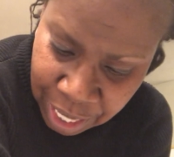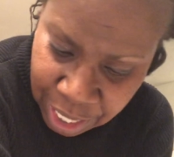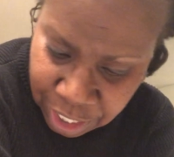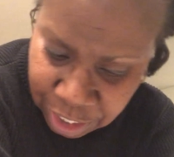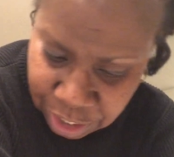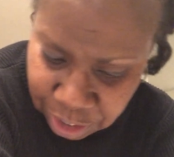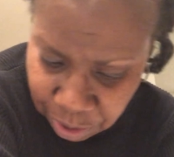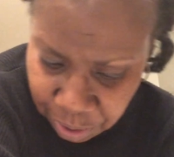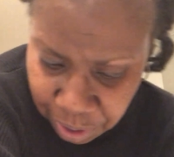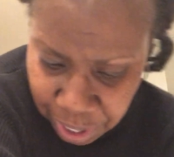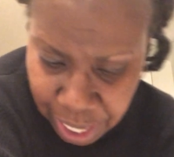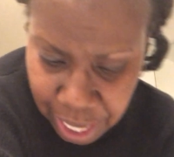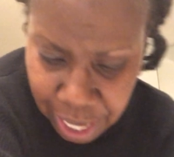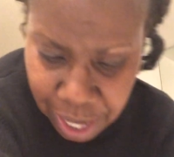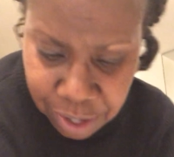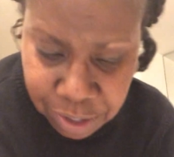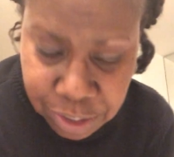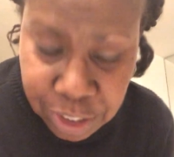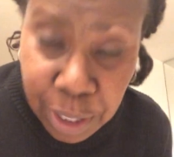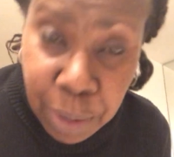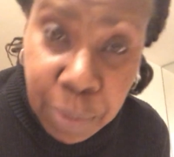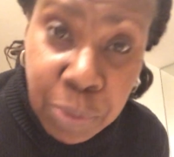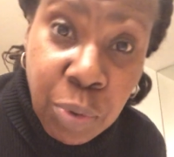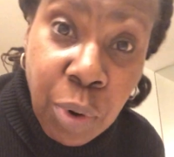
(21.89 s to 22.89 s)
So
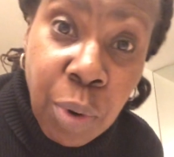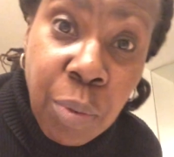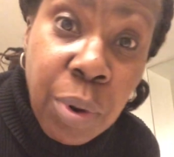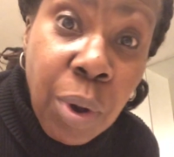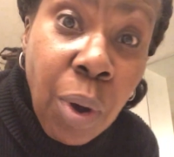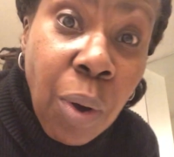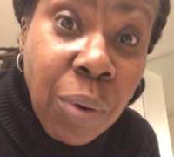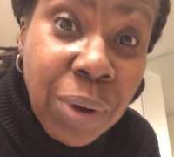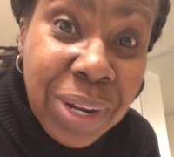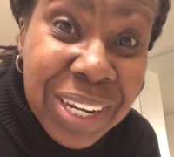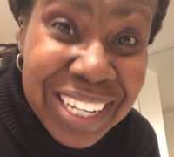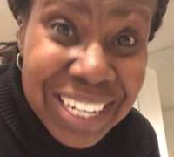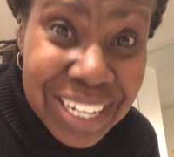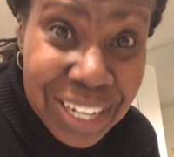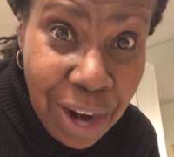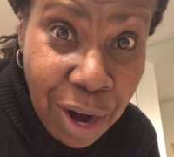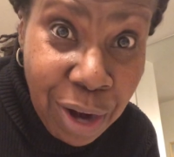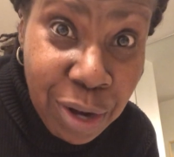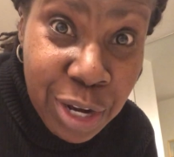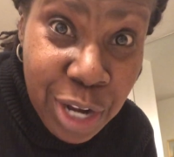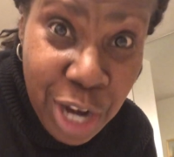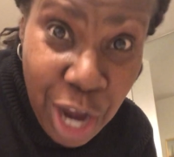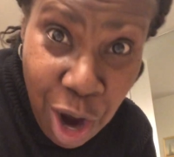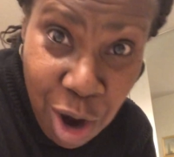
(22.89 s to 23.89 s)
here's something where we're going to clean
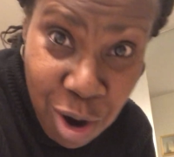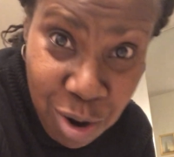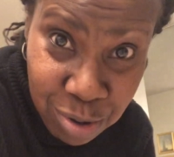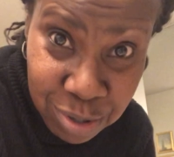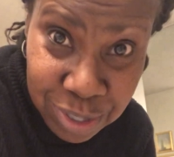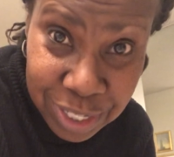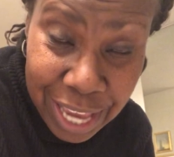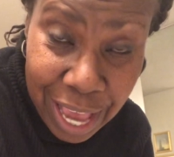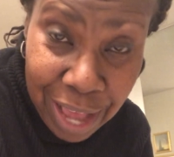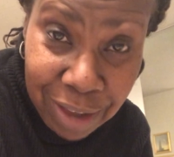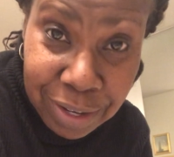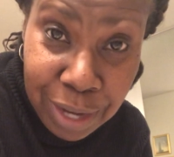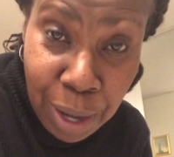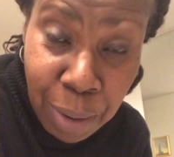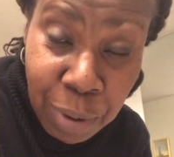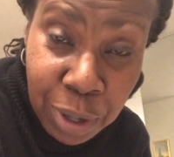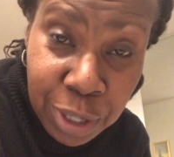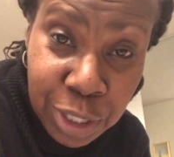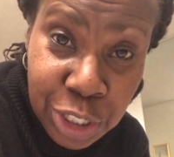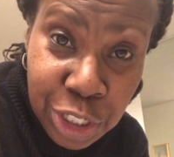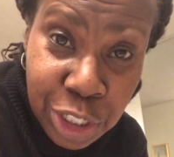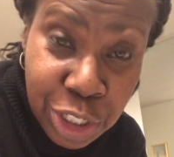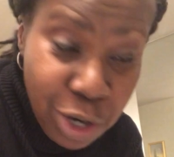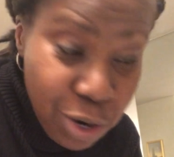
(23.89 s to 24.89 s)
our nose out and I'm
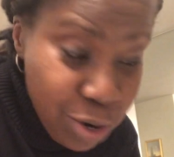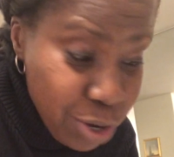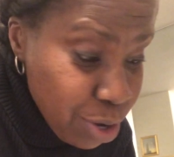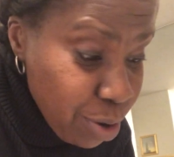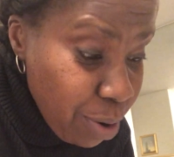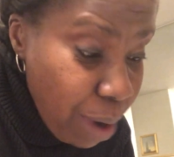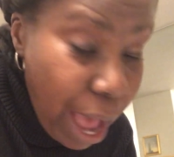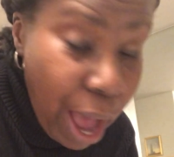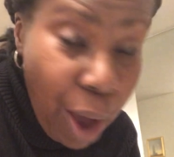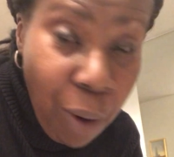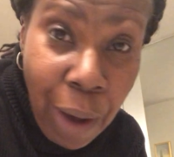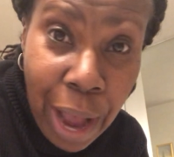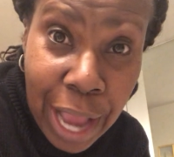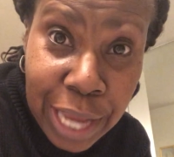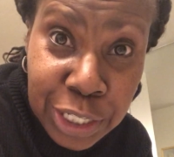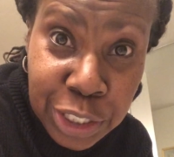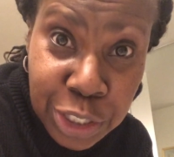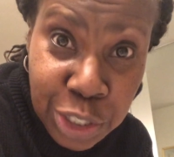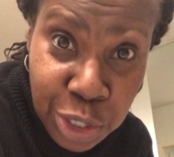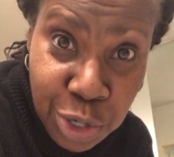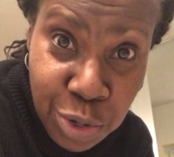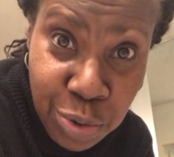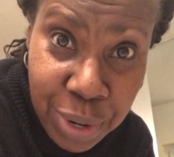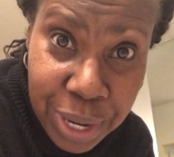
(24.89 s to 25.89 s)
going to show you how I
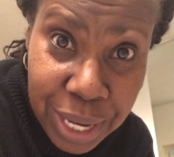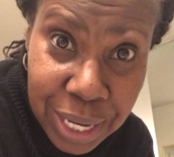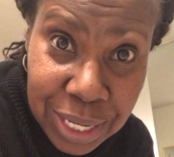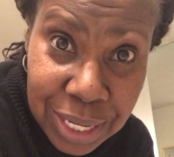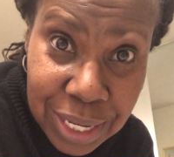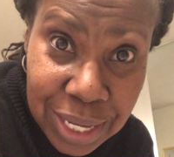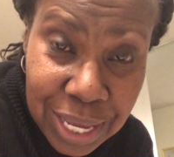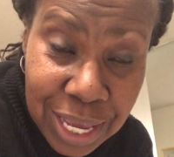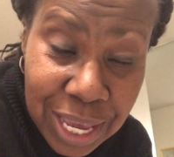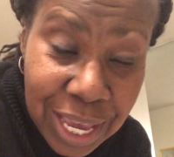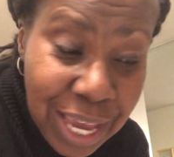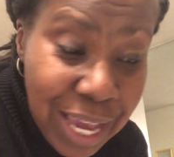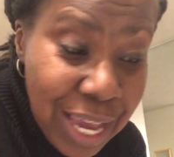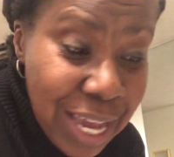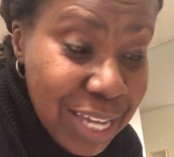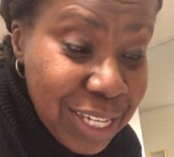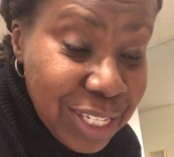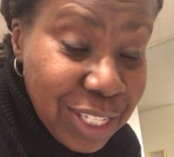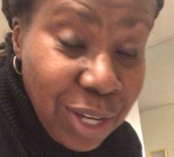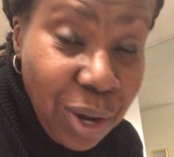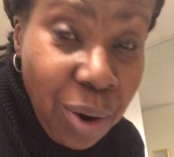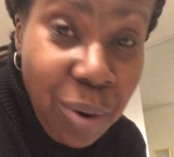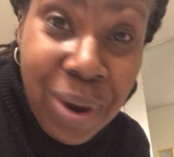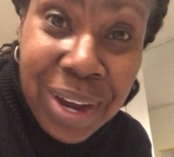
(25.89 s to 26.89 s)
do it.
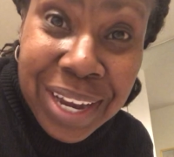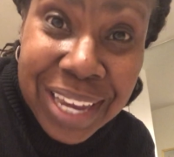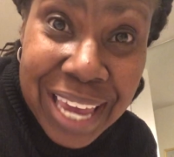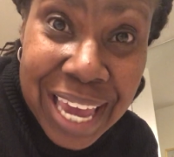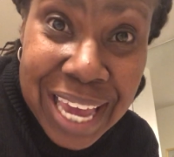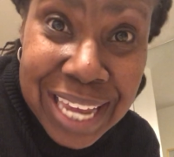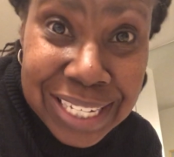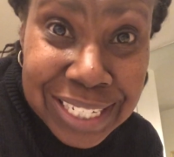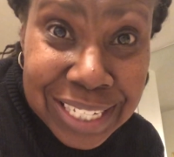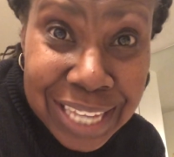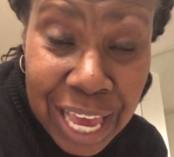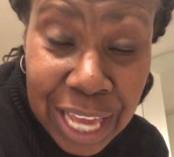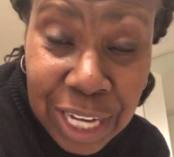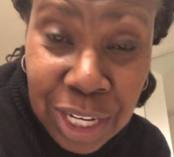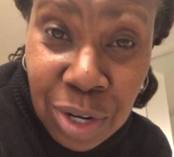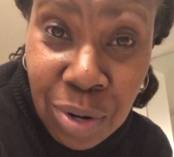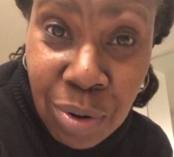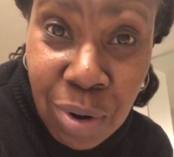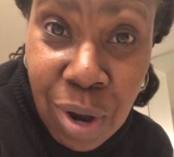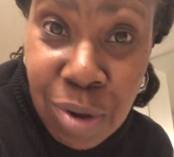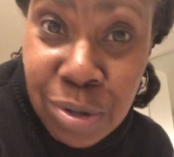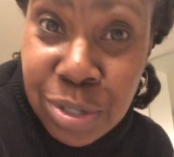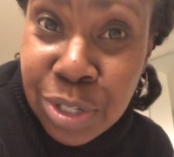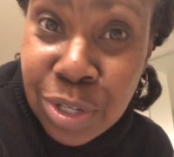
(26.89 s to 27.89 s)
So again, it's kind of
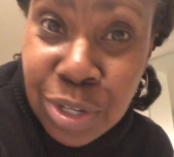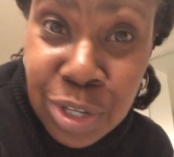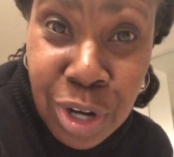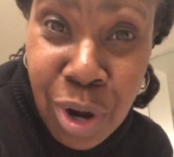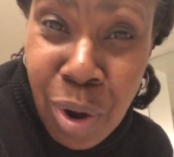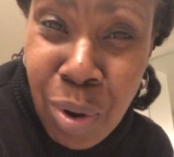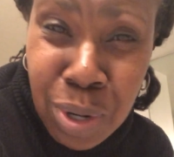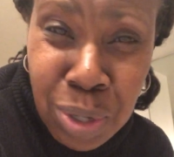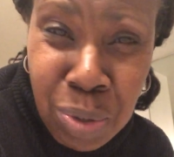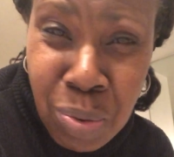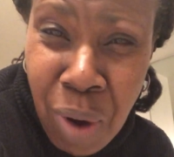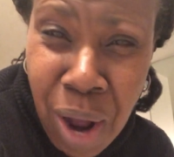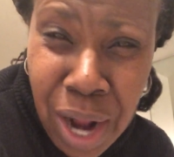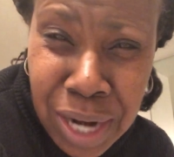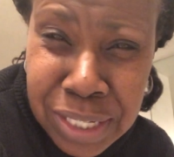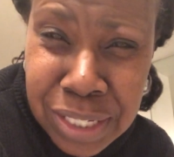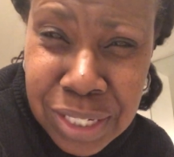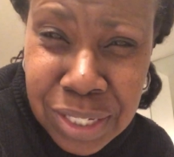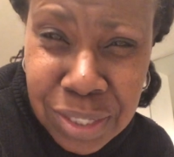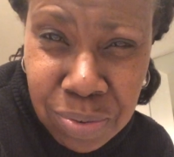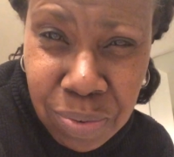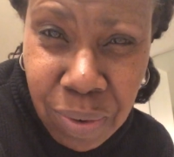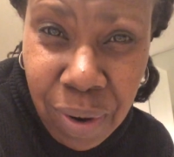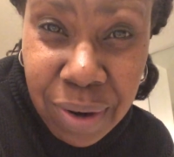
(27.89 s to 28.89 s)
gross, so you don't want to watch
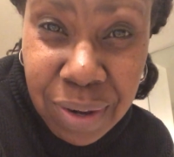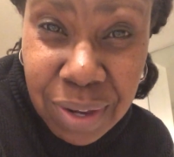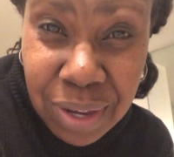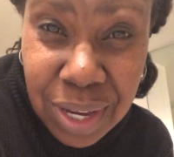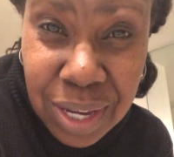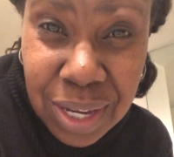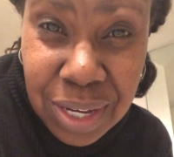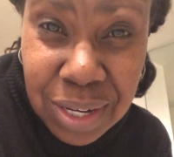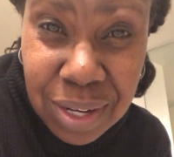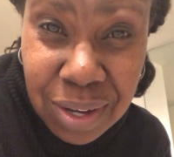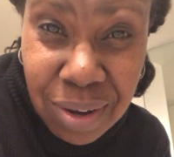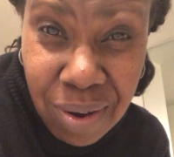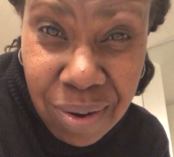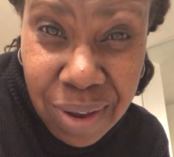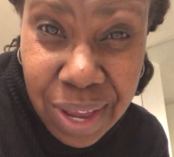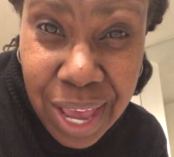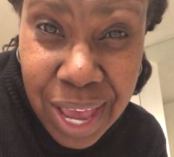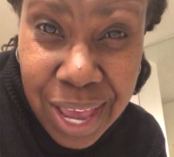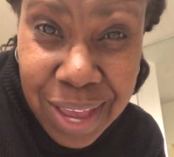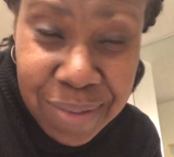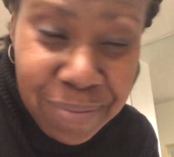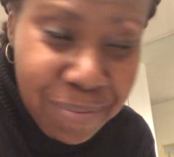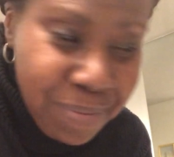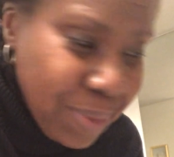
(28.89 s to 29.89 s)
this while you're eating,
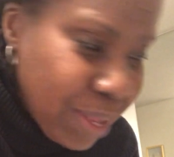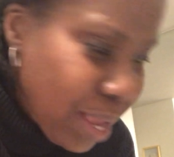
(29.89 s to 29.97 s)
okay?